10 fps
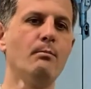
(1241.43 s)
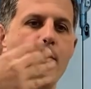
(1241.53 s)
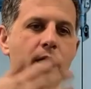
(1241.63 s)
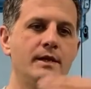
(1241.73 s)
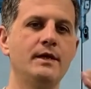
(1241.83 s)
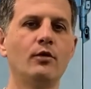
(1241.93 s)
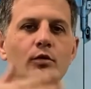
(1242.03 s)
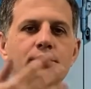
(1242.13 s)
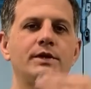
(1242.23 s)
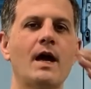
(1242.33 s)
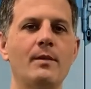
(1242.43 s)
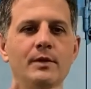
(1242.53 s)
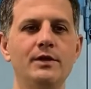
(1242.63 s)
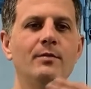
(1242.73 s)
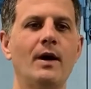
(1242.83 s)
bathing all the time
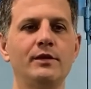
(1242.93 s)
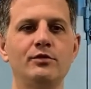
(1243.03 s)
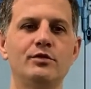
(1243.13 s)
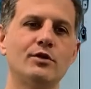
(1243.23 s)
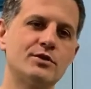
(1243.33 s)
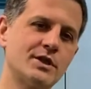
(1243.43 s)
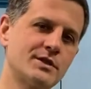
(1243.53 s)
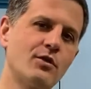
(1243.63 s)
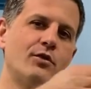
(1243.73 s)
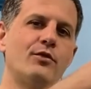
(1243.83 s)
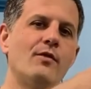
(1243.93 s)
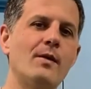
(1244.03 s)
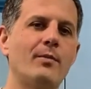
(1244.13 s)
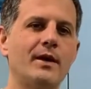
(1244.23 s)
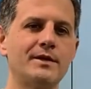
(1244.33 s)
in the mud. You don't just go through
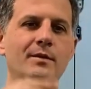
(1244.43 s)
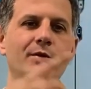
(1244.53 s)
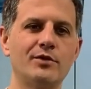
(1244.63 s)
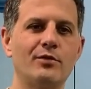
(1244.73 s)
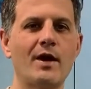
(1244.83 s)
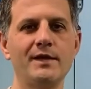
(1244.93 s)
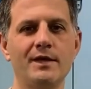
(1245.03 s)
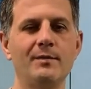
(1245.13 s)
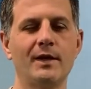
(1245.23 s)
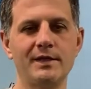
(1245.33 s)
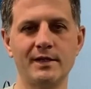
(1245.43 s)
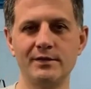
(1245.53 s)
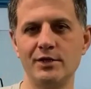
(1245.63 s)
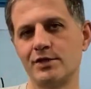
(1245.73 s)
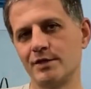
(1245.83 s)
one puddle, but you're riding in muddy
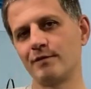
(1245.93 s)
conditions.